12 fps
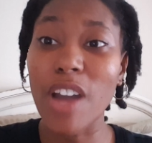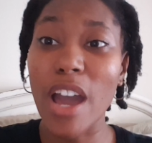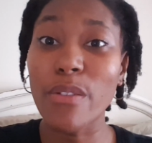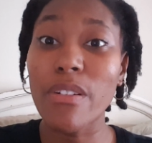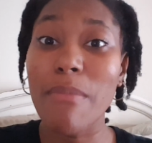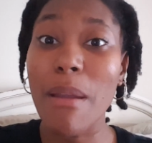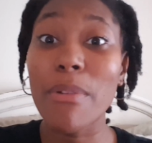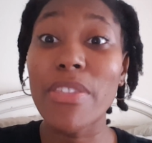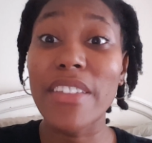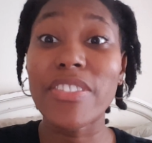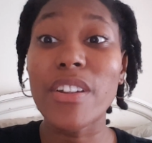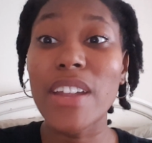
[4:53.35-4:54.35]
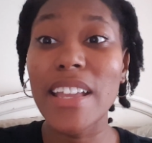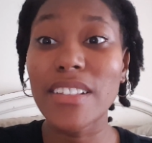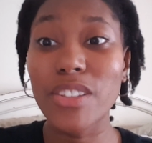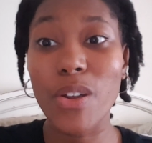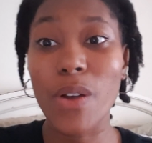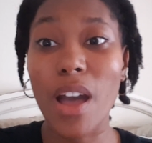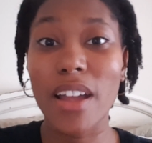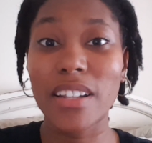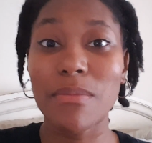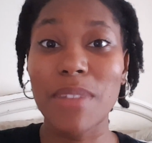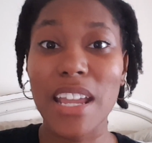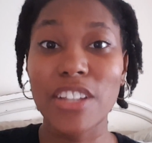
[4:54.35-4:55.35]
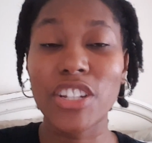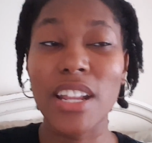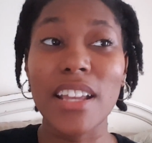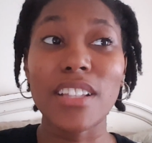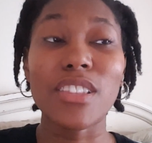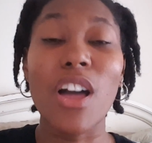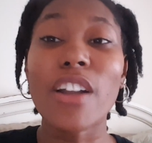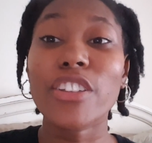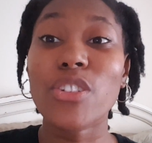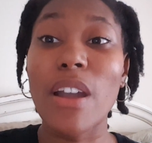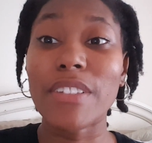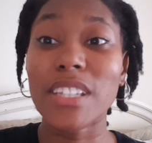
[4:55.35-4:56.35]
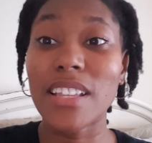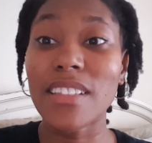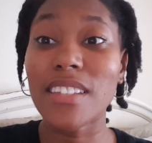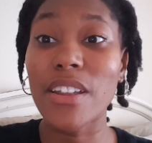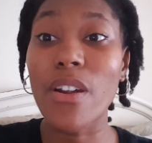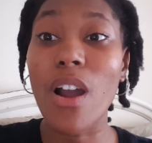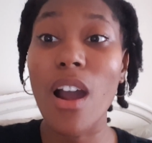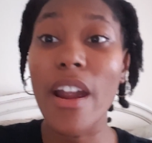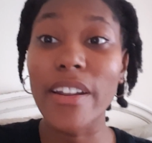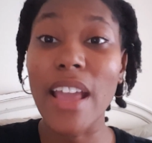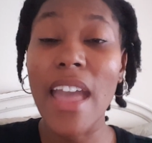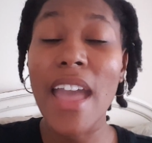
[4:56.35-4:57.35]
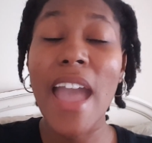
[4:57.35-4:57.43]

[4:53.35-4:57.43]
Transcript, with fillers: got to remember that there is no condemnation as long as you have a sincere heart